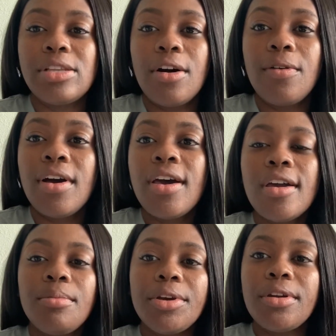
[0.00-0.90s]
So
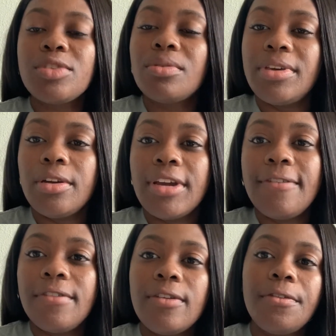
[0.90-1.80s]
pre-orders would be a
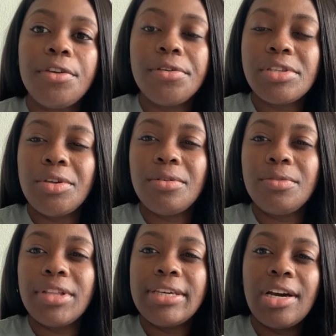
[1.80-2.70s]
great fit for you so you don't
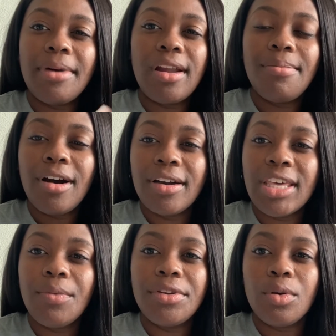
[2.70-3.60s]
really come out of
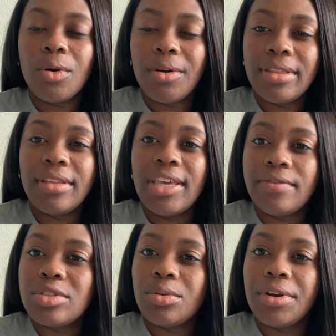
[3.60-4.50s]
pocket when you're ordering the
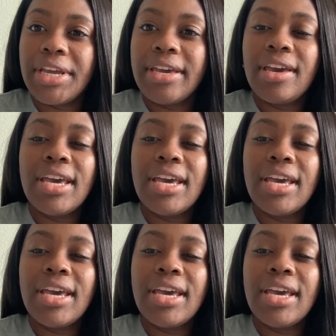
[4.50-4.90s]
inventory.